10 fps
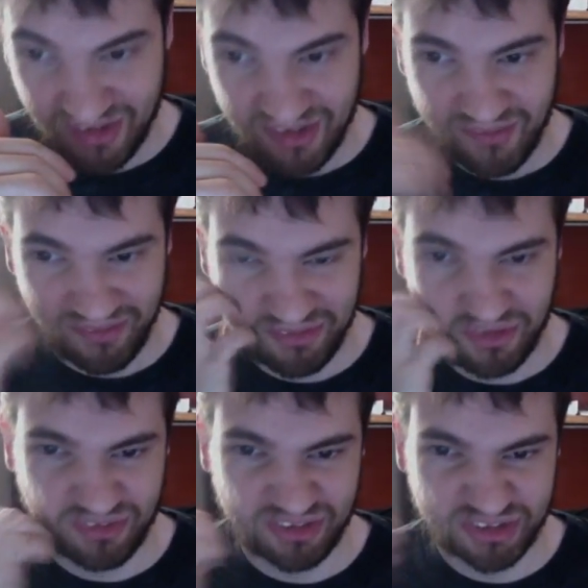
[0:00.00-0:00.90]
when they
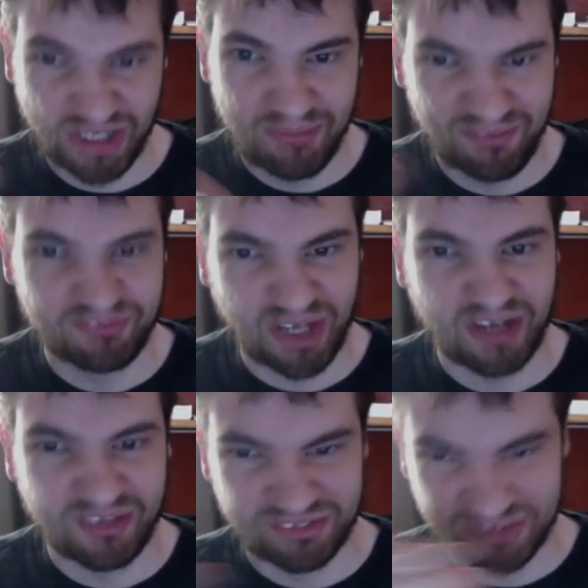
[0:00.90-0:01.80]
took the job of
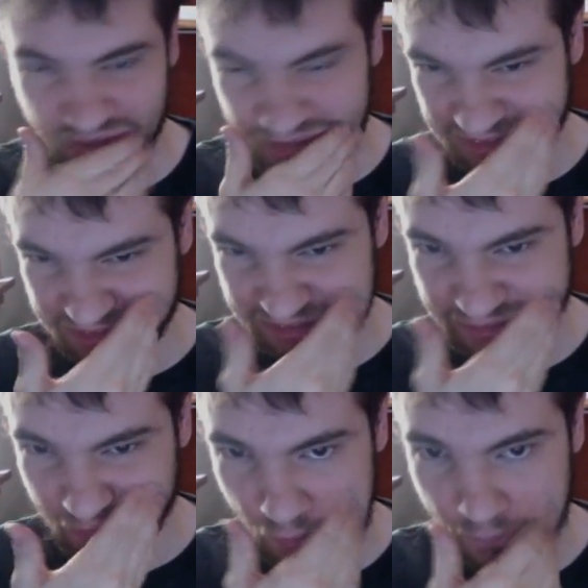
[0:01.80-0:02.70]
God of Destruction.
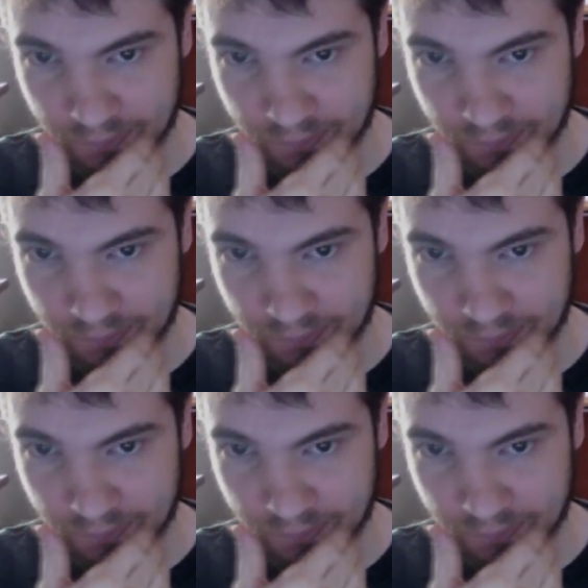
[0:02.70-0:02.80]
So,